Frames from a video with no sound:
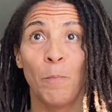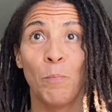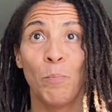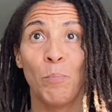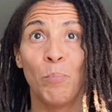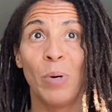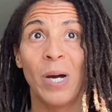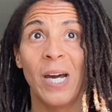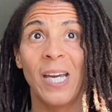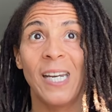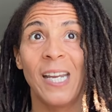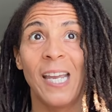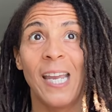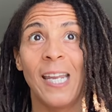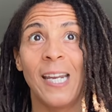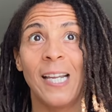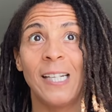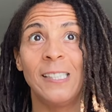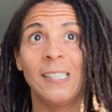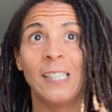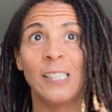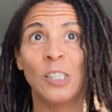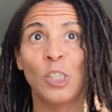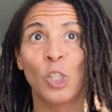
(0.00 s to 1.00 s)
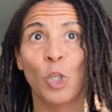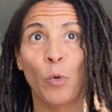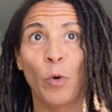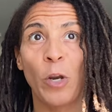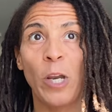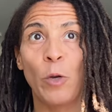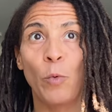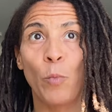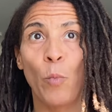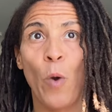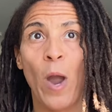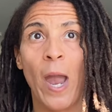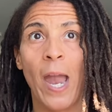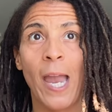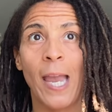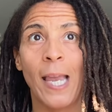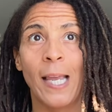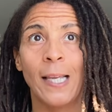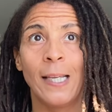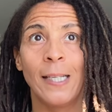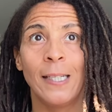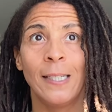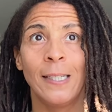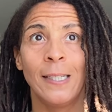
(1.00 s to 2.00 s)
but in a discreet
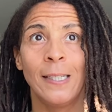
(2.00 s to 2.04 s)
way